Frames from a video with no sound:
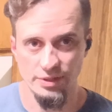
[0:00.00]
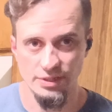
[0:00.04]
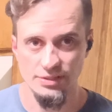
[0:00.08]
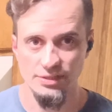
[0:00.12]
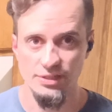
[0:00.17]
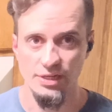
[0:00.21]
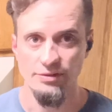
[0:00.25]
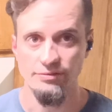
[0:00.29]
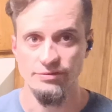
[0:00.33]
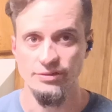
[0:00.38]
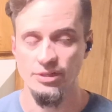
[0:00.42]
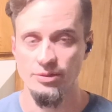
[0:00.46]
a
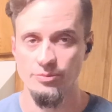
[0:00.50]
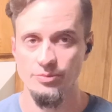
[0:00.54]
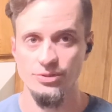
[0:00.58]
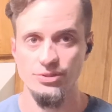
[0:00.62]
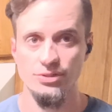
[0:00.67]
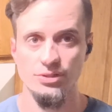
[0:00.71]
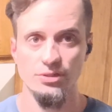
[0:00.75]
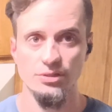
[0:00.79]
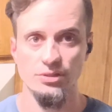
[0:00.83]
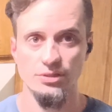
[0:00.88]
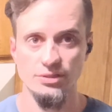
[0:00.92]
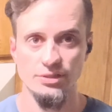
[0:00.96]
safe
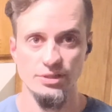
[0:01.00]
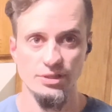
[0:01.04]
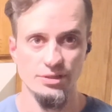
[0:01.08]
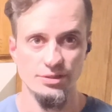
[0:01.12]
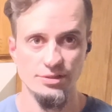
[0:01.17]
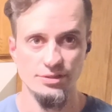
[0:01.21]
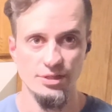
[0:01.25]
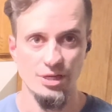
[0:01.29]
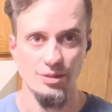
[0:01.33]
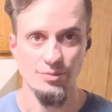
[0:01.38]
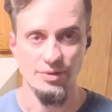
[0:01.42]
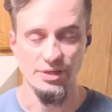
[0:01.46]
temperature until it's
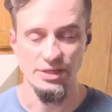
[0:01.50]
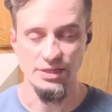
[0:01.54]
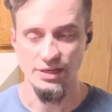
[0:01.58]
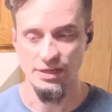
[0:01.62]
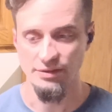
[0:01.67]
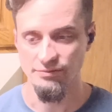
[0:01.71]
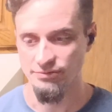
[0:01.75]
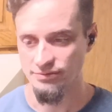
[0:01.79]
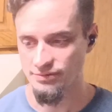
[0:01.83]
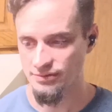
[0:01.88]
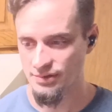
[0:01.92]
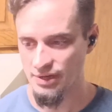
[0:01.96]
time to eat.
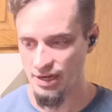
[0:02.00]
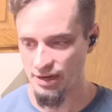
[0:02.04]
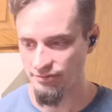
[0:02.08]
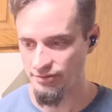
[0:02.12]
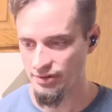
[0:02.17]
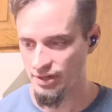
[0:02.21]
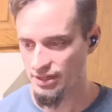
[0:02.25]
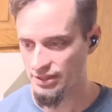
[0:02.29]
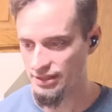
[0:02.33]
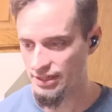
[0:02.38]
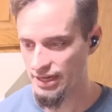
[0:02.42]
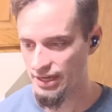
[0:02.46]
I've
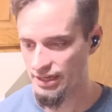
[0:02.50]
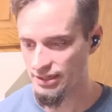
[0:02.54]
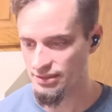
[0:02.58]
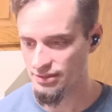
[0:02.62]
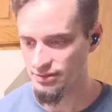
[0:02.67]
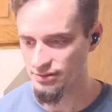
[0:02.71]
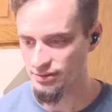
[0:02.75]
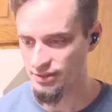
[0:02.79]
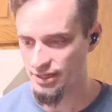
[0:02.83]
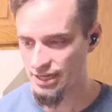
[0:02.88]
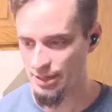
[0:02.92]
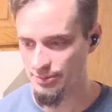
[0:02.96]
done that and
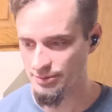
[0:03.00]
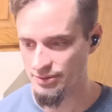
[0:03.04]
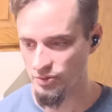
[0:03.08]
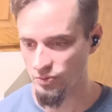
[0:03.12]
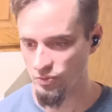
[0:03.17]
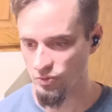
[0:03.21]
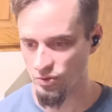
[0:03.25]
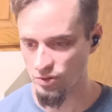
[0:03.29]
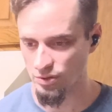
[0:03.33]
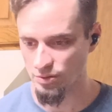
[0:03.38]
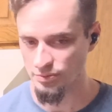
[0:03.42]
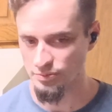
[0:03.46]
kept it
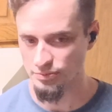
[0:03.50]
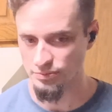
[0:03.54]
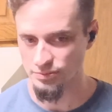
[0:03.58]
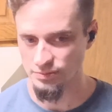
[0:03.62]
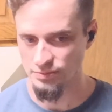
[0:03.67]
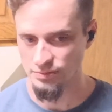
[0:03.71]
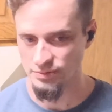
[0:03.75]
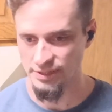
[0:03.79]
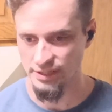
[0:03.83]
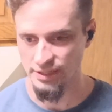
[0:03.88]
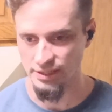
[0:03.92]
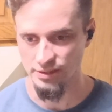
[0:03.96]
warm
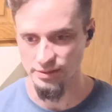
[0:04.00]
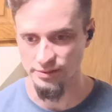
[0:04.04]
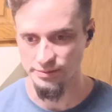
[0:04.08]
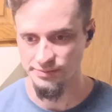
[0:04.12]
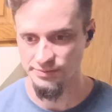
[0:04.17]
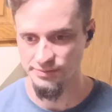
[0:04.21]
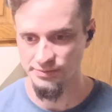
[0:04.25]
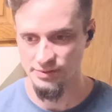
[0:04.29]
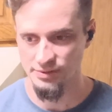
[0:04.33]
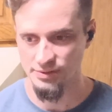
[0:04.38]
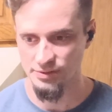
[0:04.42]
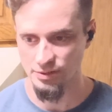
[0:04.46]

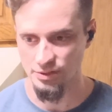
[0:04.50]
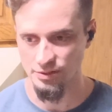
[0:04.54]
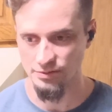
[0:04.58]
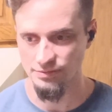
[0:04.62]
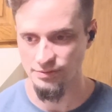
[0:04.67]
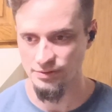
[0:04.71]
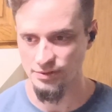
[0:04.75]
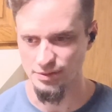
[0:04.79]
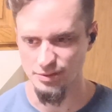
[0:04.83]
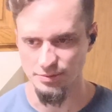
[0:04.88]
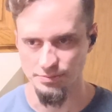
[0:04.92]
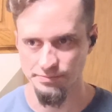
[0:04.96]

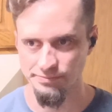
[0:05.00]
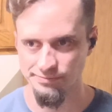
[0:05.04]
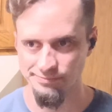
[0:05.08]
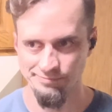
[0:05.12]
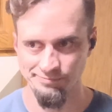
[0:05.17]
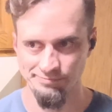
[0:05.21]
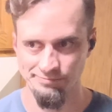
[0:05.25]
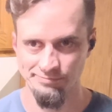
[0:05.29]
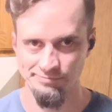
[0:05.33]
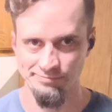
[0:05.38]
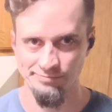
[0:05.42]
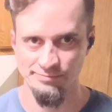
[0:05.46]
for
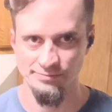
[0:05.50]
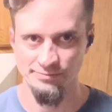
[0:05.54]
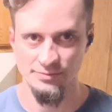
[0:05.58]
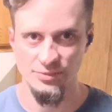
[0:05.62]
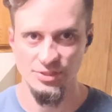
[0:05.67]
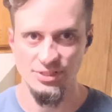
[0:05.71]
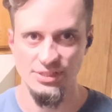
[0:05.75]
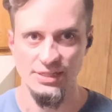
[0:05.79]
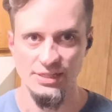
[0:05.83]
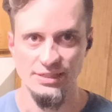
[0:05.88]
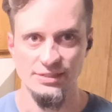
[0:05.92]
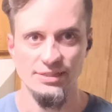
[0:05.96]

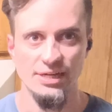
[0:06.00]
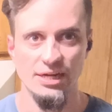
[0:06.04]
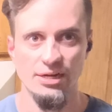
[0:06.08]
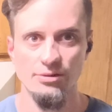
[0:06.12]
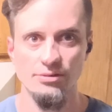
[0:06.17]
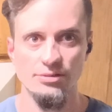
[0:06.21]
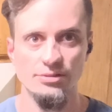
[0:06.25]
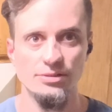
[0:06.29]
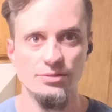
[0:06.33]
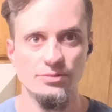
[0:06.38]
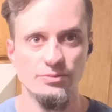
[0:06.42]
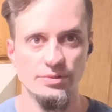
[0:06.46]
6
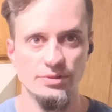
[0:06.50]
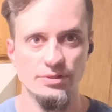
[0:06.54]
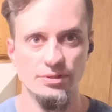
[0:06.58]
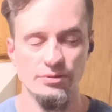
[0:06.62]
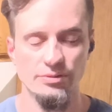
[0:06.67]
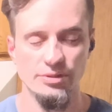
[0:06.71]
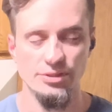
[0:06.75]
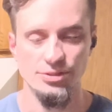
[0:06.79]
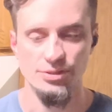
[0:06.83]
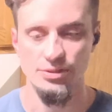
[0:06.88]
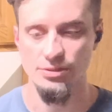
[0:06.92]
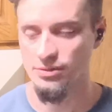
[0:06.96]
hours with no
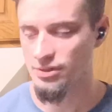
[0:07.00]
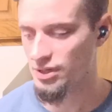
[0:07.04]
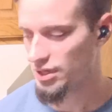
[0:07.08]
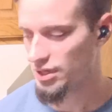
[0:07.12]
issue.